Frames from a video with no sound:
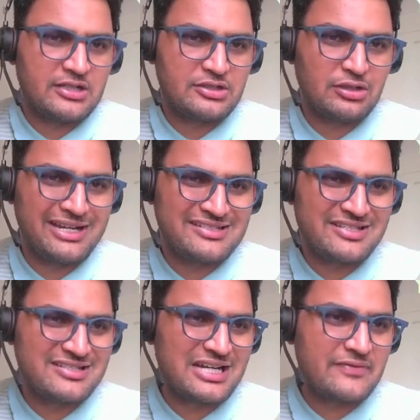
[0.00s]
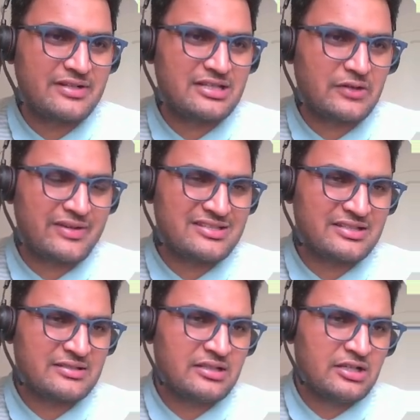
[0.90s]
So let's start with the
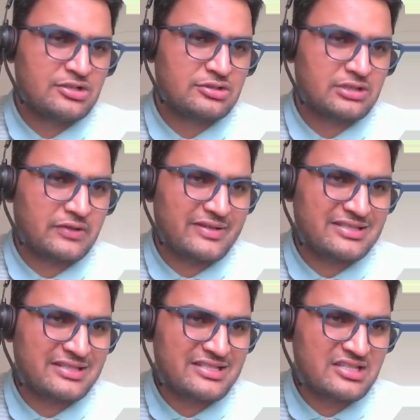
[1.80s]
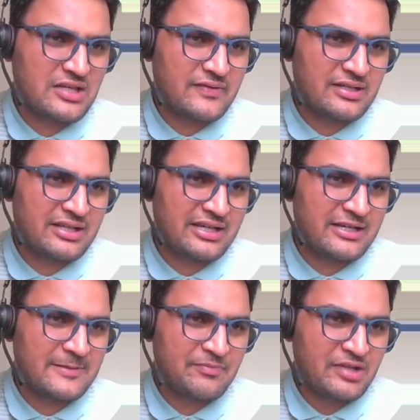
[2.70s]
question. So the question is given
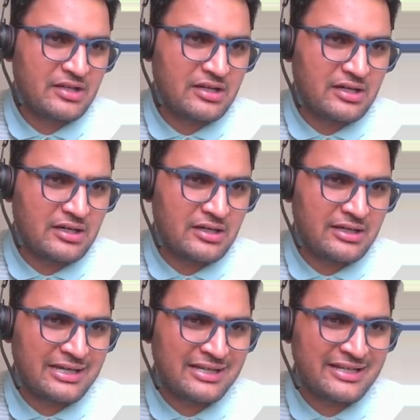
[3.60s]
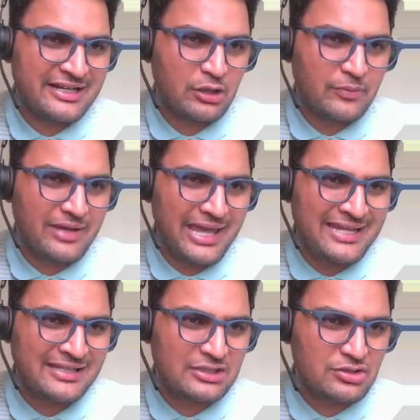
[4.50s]
here, a grid of
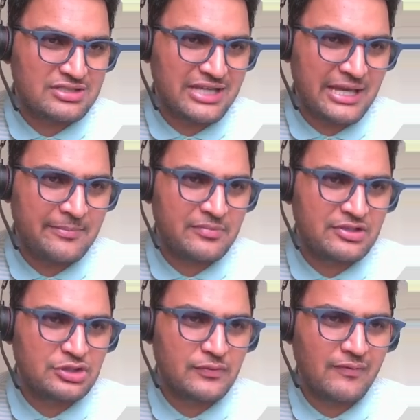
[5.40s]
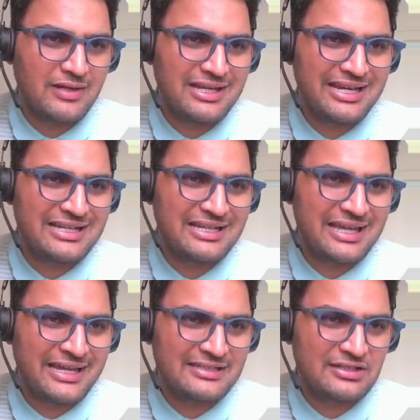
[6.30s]
n cross m. So we will get a
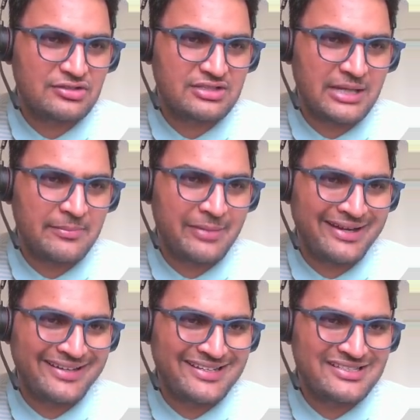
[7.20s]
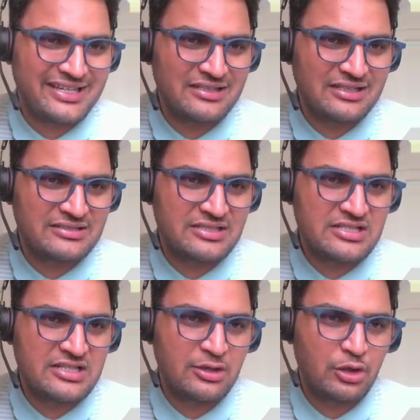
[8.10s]
n cross m matrix here
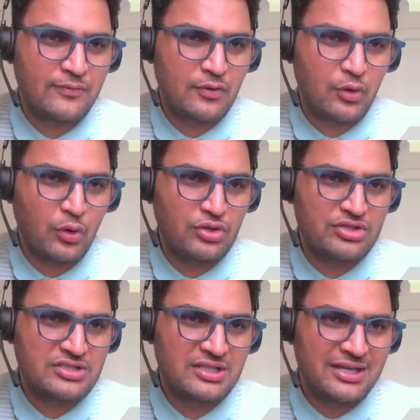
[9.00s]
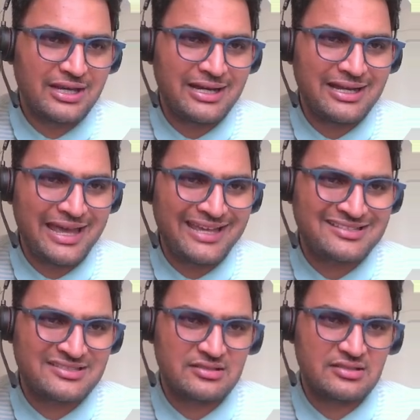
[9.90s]
consisting of O's and X,
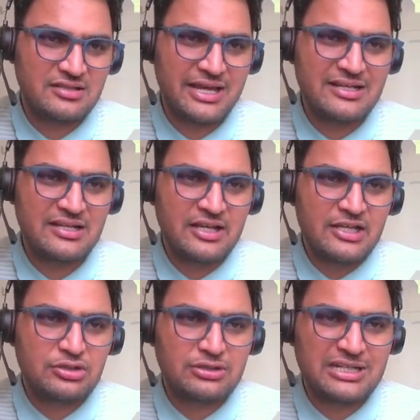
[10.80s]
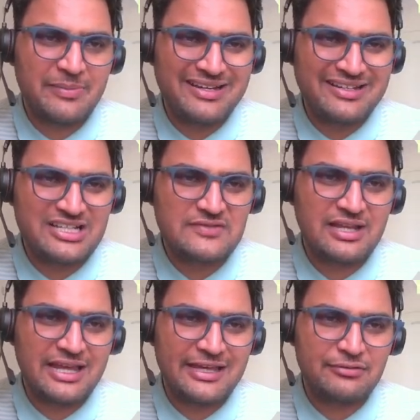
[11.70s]
right? So that matrix
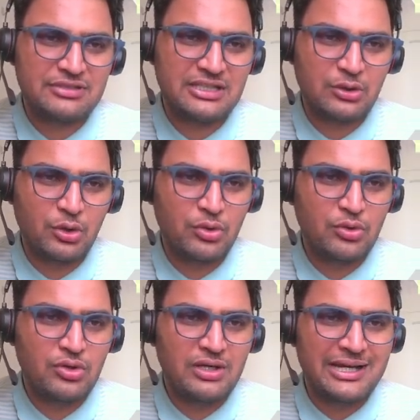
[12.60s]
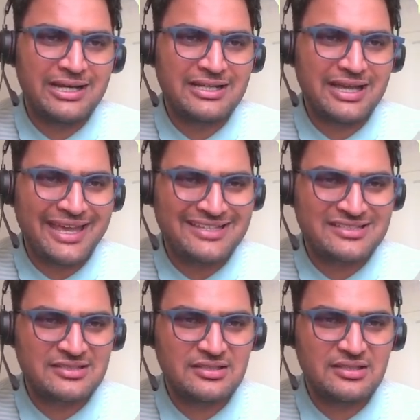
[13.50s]
will have the O and X,
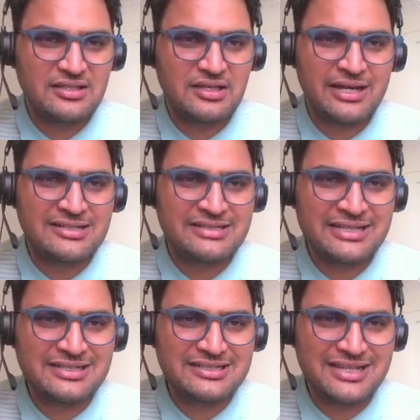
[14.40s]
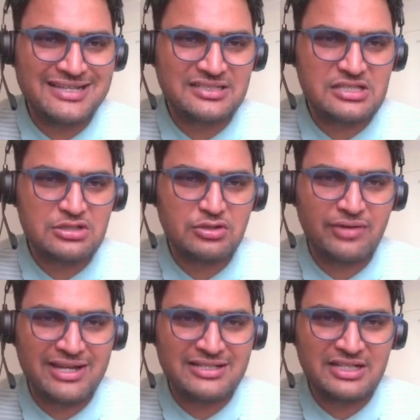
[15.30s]
and then the task is to
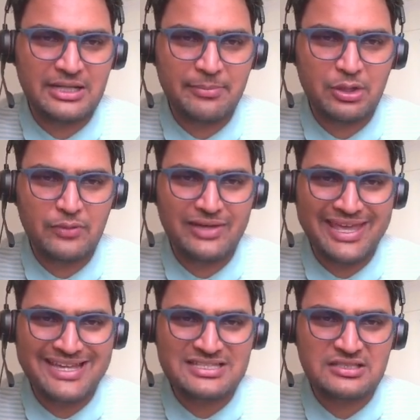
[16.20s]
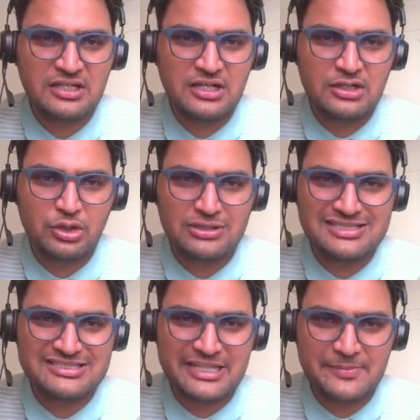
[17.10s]
find the number of X total
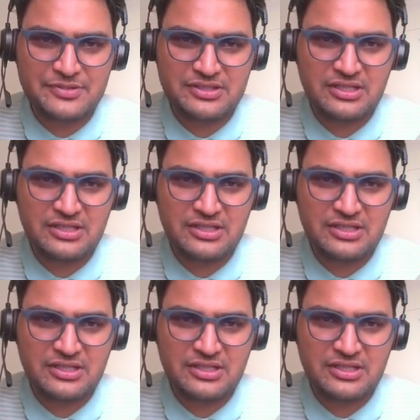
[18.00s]
shapes.